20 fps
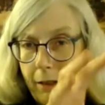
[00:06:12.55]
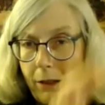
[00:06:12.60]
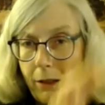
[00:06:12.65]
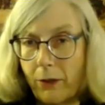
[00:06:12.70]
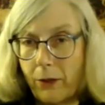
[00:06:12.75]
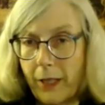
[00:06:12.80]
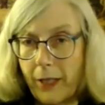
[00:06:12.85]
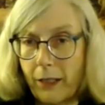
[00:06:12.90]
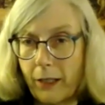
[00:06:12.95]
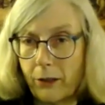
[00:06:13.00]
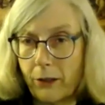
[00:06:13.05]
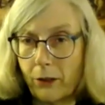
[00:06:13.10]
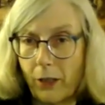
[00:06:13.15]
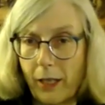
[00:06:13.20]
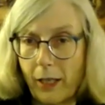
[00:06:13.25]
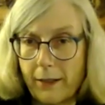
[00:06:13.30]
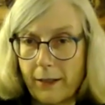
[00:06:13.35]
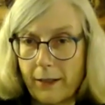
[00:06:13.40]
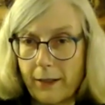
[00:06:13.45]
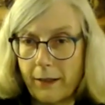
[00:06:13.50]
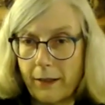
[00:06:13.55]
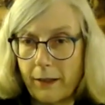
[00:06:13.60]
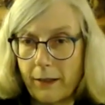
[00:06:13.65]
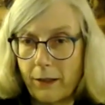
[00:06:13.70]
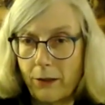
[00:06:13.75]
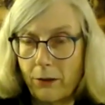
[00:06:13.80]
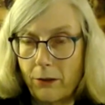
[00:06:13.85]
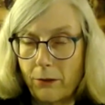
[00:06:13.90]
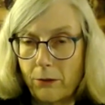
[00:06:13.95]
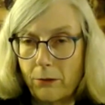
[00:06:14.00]
going across
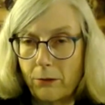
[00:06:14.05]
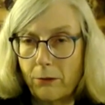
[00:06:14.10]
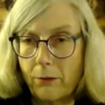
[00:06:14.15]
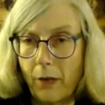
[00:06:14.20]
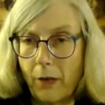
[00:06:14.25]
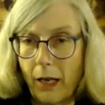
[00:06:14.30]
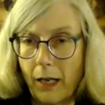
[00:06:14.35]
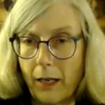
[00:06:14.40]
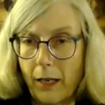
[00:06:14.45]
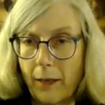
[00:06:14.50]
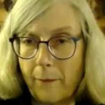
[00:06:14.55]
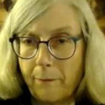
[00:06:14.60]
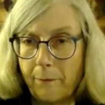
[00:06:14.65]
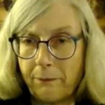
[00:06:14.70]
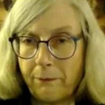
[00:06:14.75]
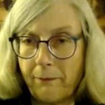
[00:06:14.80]
into um,